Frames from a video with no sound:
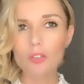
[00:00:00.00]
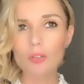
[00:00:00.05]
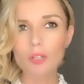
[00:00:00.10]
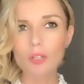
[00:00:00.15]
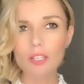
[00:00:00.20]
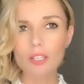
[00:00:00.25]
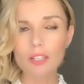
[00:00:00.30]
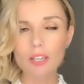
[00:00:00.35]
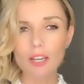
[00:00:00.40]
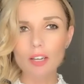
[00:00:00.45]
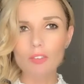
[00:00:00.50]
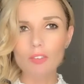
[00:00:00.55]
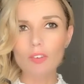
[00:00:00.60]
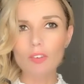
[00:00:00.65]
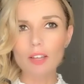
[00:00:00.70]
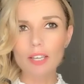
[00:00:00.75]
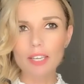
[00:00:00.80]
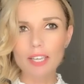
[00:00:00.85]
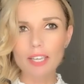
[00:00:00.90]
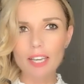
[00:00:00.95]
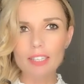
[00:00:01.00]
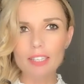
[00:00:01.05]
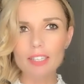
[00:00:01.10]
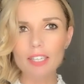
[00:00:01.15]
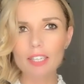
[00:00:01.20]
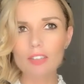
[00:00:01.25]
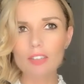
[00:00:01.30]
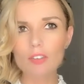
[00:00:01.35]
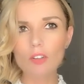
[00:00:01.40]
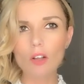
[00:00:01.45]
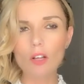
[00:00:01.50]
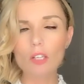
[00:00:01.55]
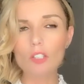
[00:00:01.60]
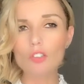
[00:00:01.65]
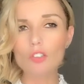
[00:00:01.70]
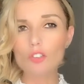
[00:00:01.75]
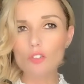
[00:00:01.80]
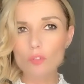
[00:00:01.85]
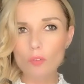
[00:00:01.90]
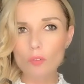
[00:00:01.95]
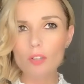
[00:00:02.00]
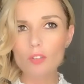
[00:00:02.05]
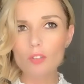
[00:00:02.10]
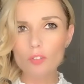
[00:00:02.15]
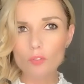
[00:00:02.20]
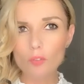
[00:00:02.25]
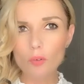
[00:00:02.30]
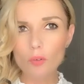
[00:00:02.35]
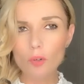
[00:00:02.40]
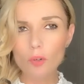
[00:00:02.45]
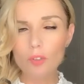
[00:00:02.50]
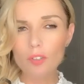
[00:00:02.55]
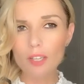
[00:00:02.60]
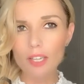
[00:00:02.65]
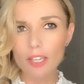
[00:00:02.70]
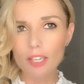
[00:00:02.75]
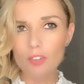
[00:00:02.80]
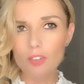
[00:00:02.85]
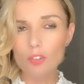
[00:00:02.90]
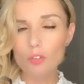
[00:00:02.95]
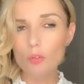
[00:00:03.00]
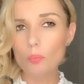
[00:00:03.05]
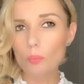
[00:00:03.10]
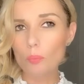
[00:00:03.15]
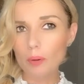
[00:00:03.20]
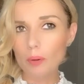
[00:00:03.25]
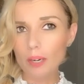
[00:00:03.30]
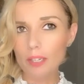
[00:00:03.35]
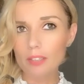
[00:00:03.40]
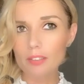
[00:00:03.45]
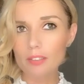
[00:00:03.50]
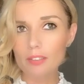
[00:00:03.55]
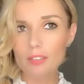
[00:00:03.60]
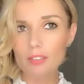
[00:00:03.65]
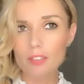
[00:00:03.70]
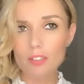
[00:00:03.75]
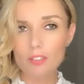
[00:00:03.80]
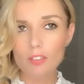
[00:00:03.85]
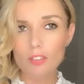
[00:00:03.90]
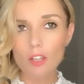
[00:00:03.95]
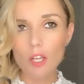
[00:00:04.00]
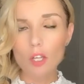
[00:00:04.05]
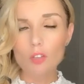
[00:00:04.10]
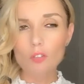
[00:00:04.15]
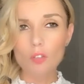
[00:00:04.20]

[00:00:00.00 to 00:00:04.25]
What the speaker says: you can kind of like get that knowledge transferred into practices